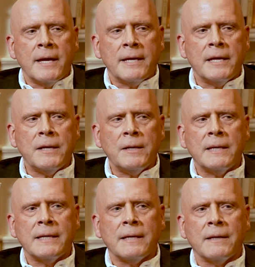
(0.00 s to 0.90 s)

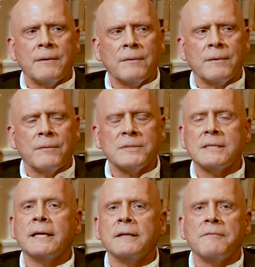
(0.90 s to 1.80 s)
He was
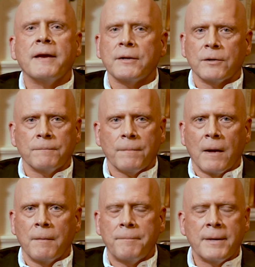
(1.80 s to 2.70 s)
an innovator,
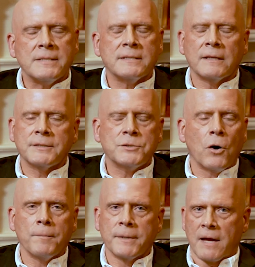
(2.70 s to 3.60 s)
basically
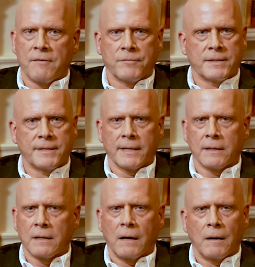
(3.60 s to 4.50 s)
taught me
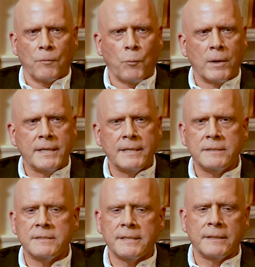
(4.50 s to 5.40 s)
everything. What he
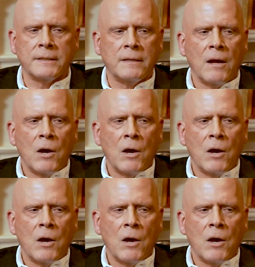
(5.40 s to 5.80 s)
did